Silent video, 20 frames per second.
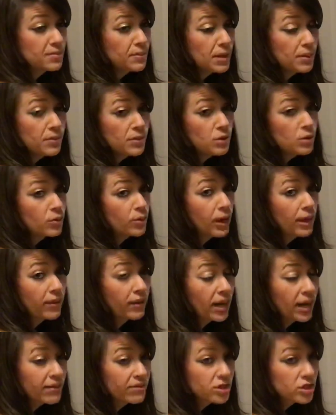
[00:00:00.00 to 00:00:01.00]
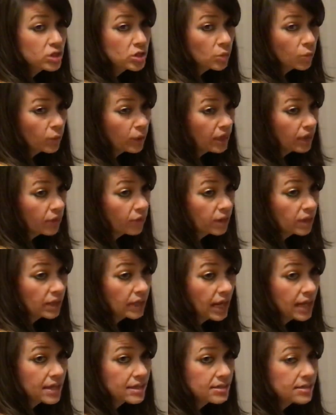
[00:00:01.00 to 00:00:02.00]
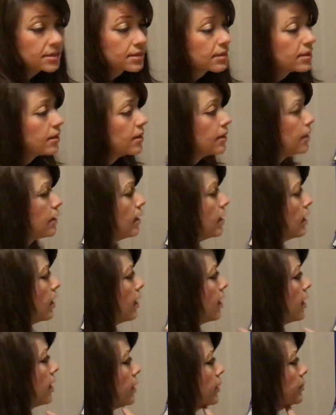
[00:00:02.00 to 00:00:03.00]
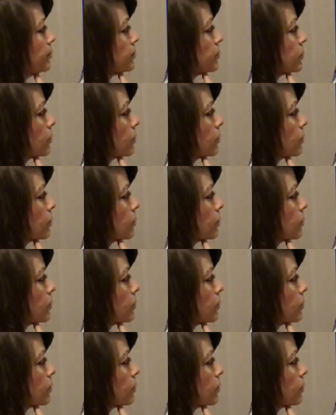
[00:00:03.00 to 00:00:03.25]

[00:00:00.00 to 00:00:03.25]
Maybe you'd rather have just the 1 art class.